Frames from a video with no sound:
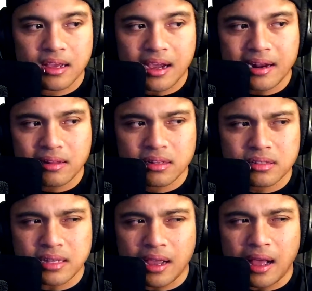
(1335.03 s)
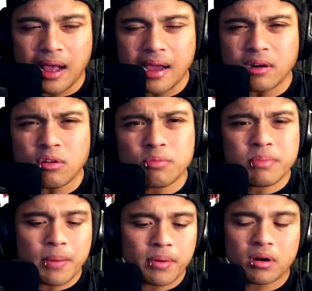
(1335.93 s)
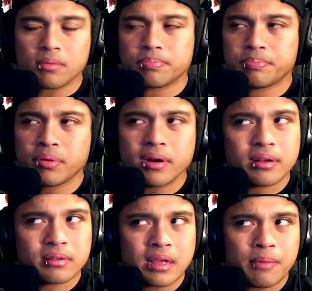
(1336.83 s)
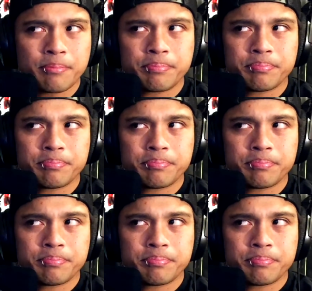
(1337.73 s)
And it looks like, I don't remember putting him